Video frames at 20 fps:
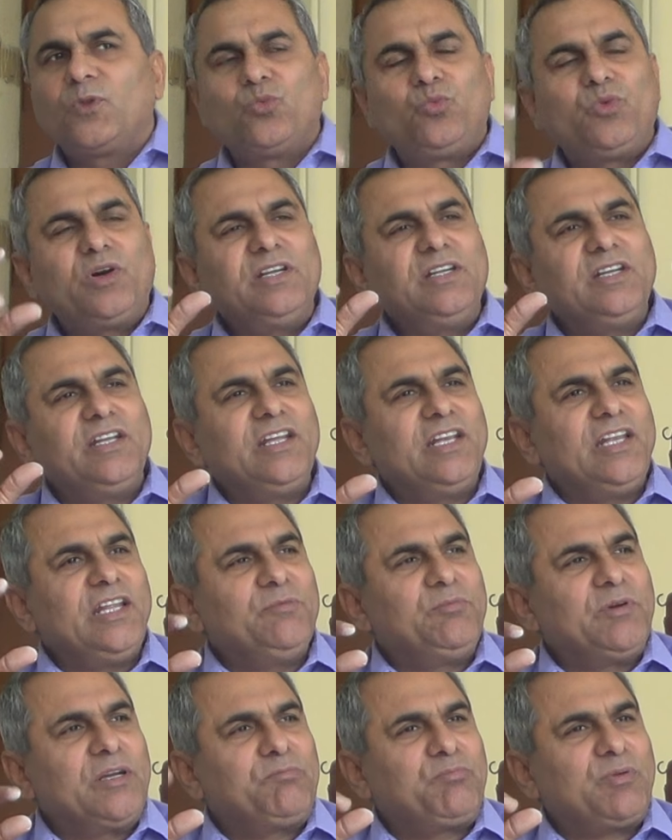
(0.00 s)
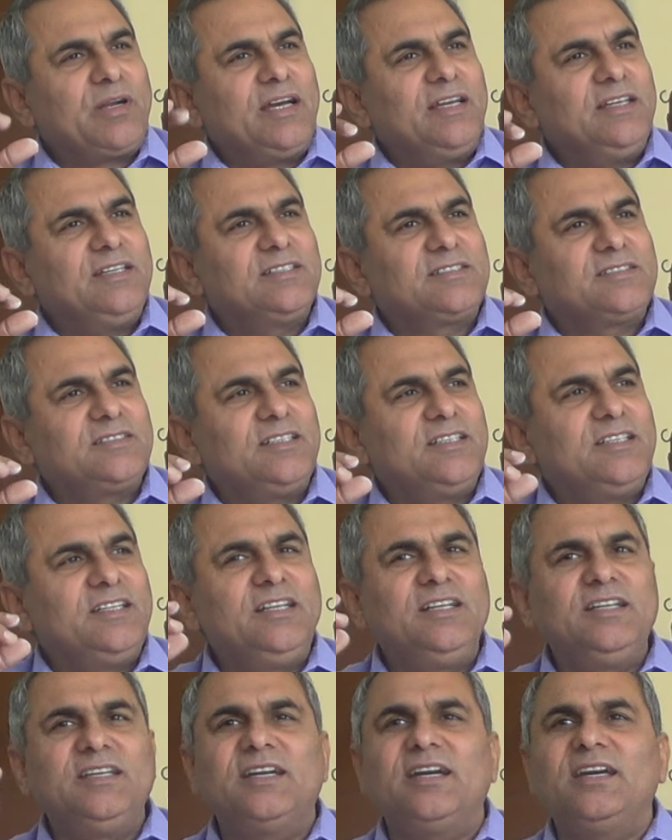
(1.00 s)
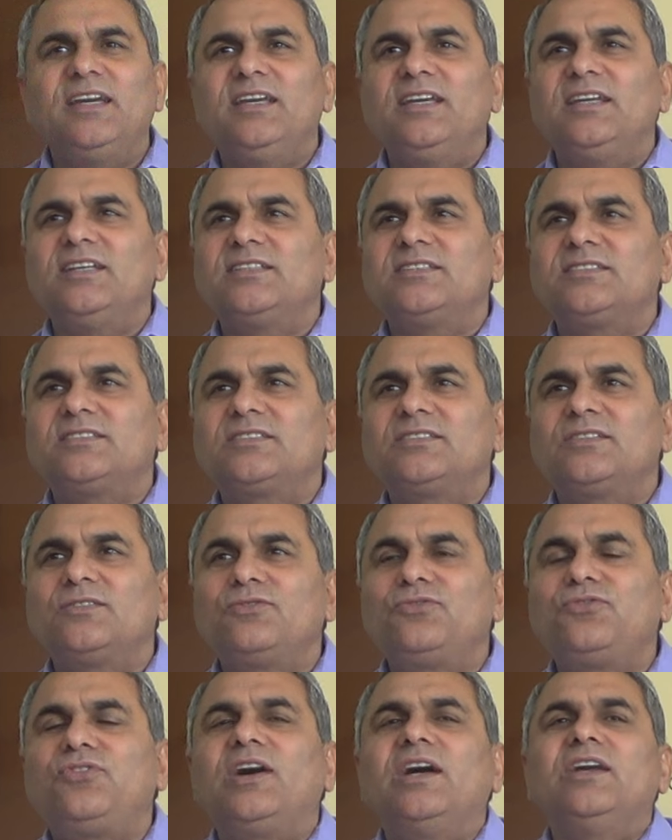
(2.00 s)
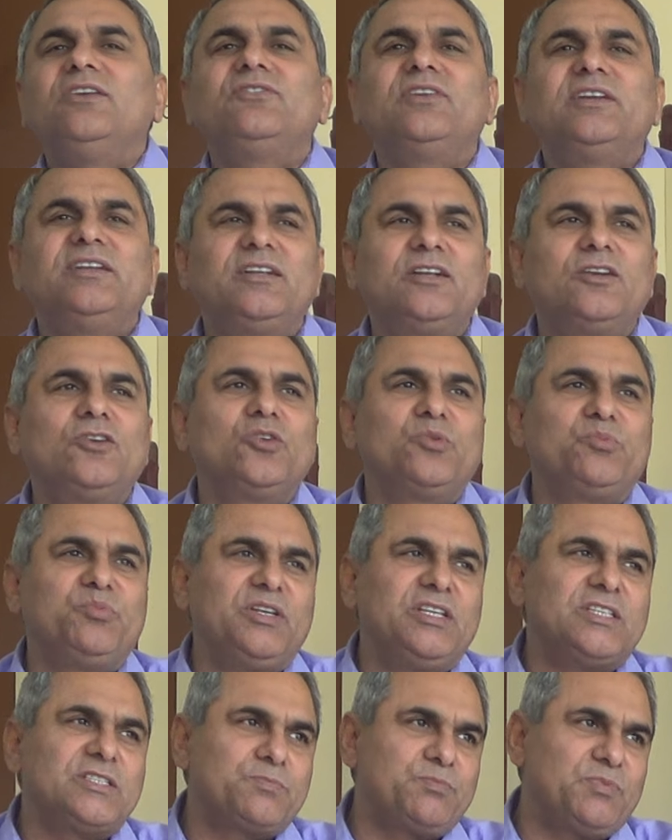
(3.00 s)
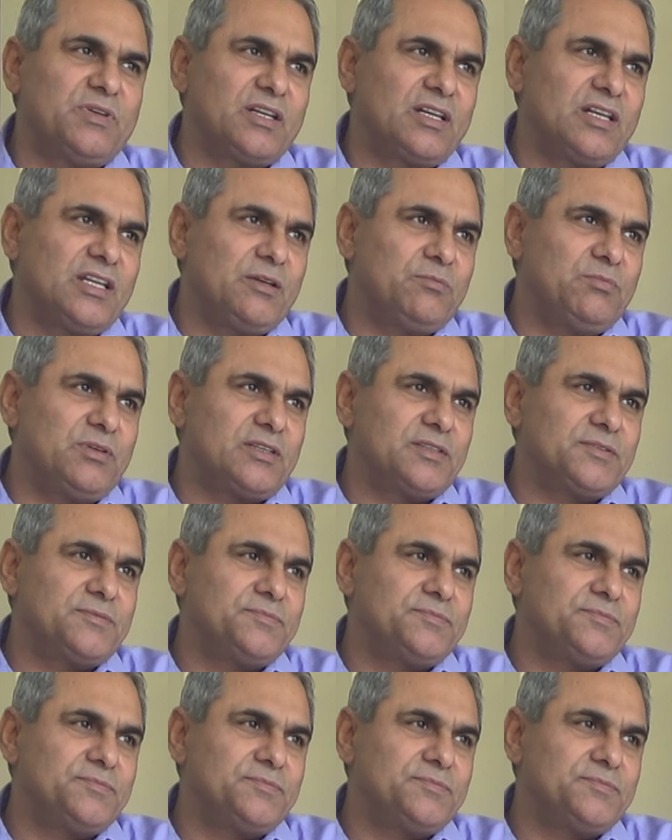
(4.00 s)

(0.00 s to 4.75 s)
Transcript: One day labor price in India is 500 rupees per labor.